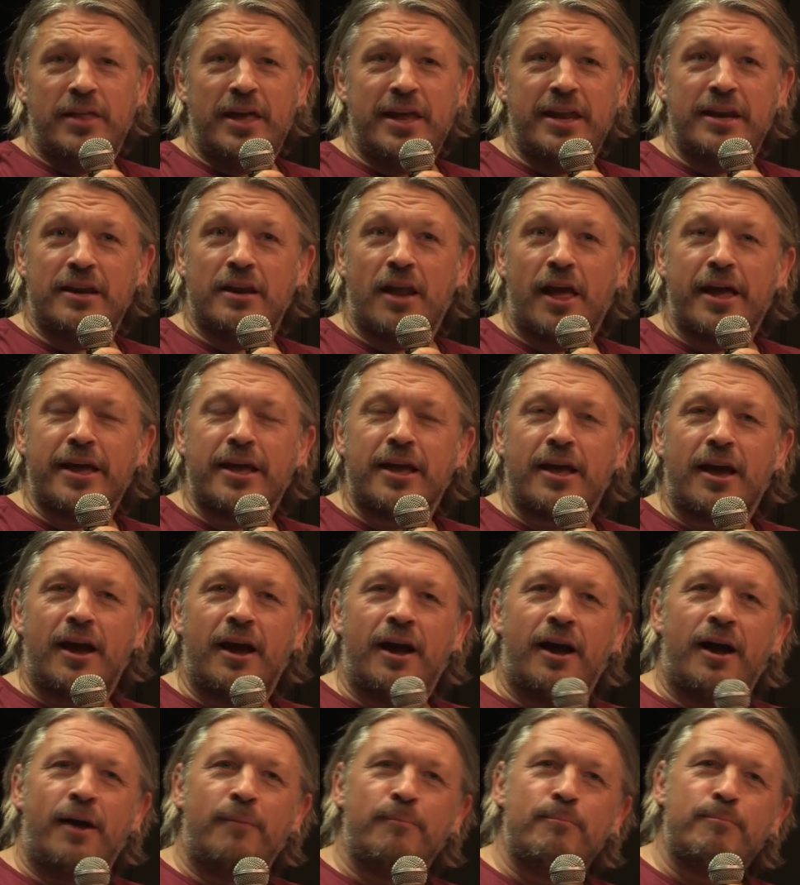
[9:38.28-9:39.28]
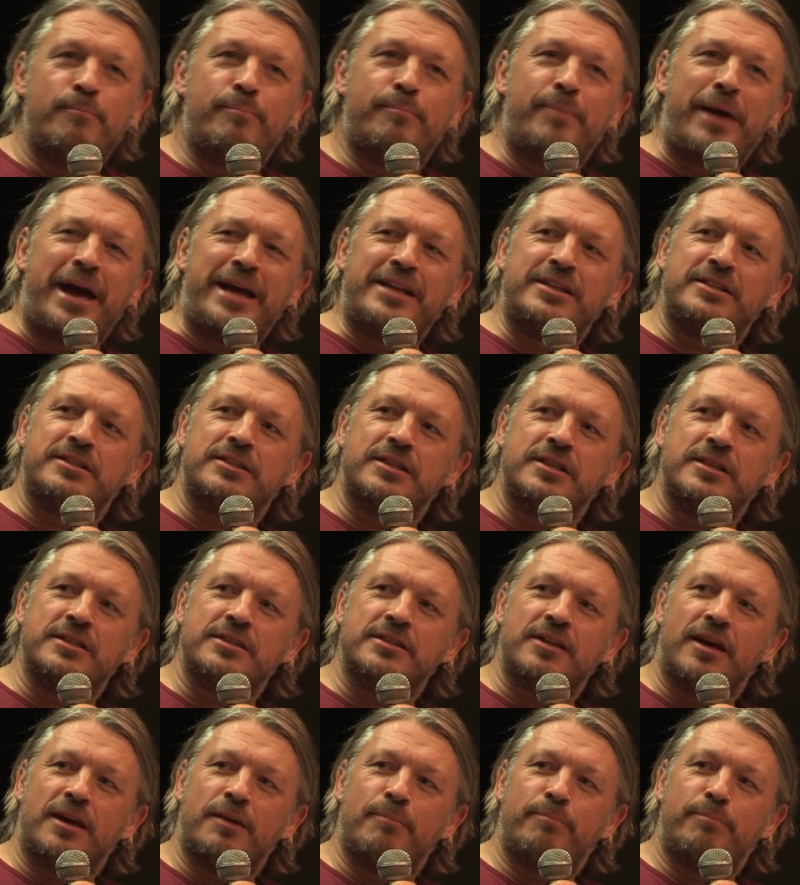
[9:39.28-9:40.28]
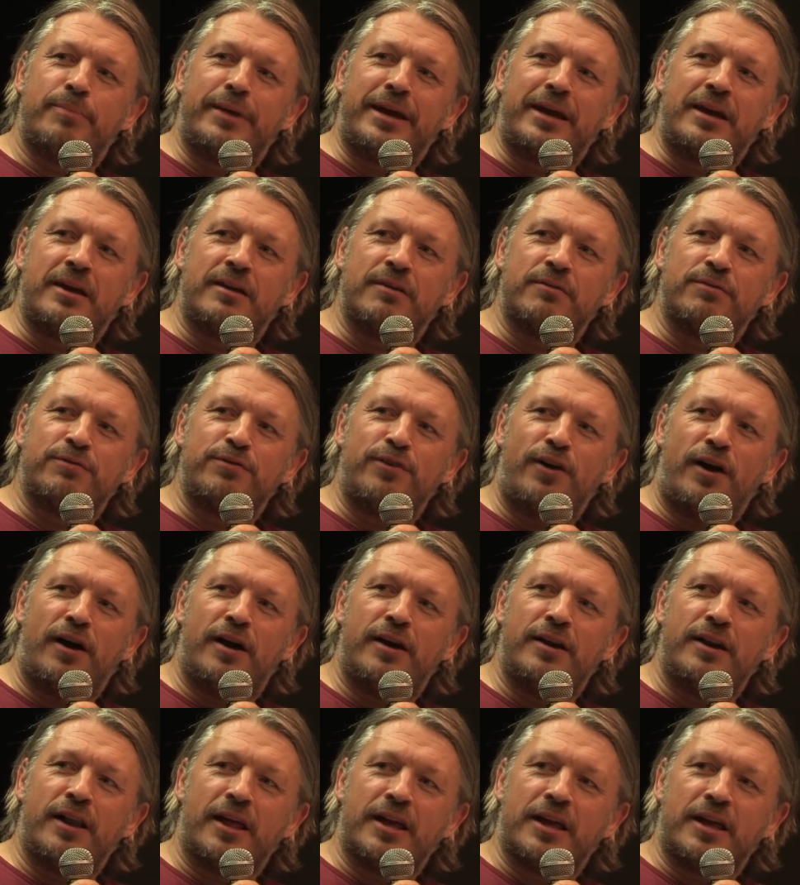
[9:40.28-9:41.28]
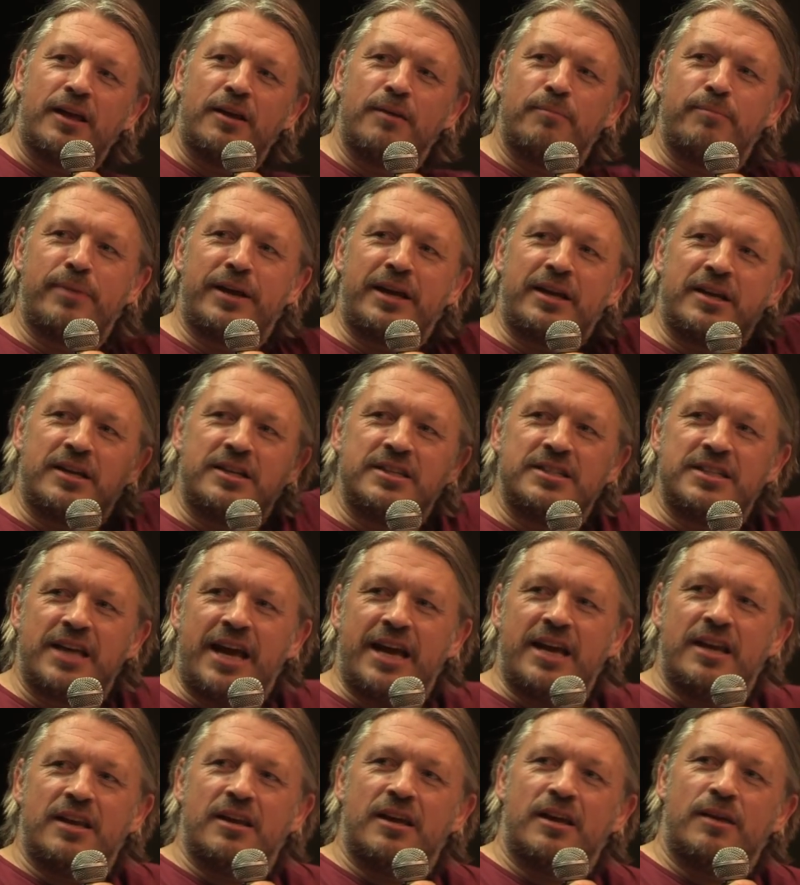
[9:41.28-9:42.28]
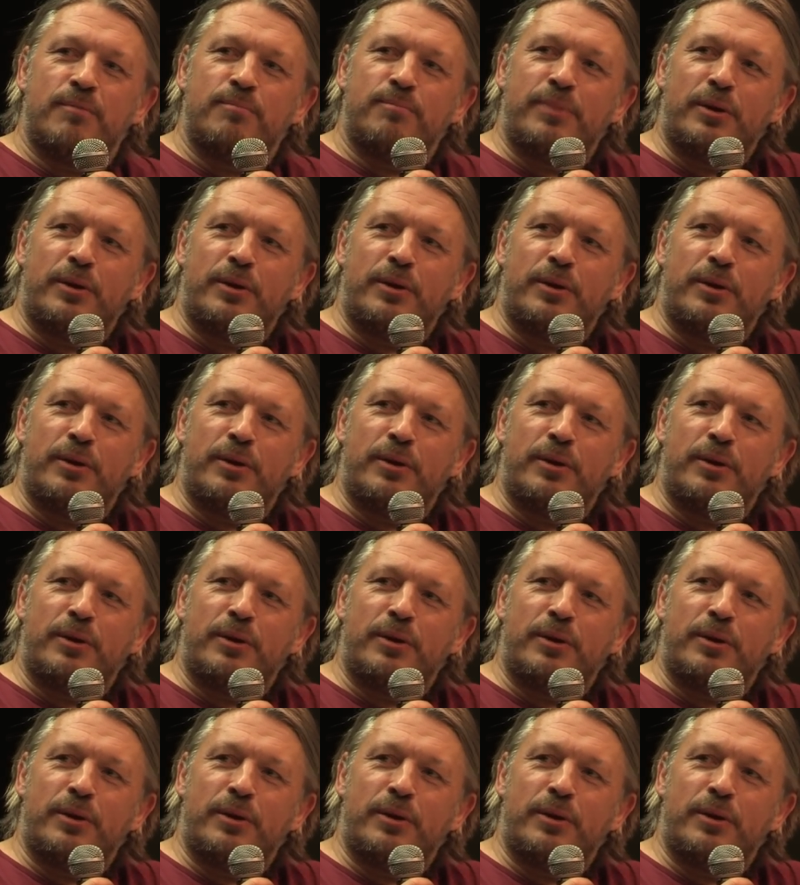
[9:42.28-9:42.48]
In like um, beds inside a big, like in a big container